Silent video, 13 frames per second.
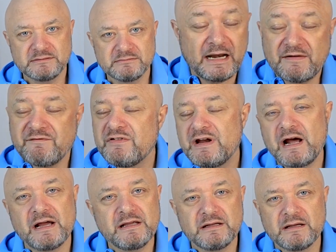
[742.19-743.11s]
And every
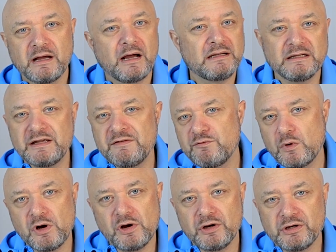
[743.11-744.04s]
night, I'd leave
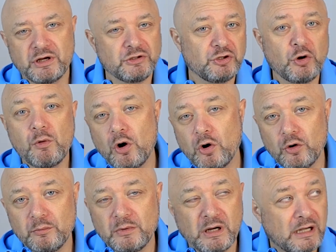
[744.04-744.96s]
work and go
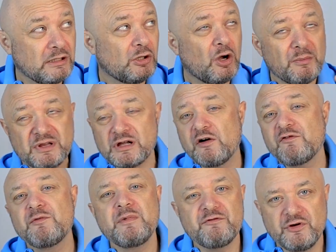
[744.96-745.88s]
home, I'd lock
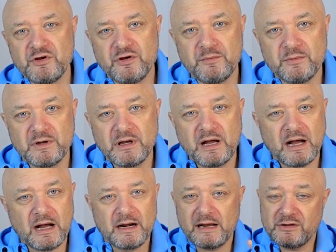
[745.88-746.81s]
myself in my room,
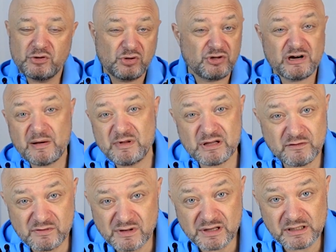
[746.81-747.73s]
and I'd just cry
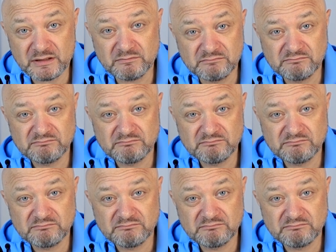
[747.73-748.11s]
myself to sleep.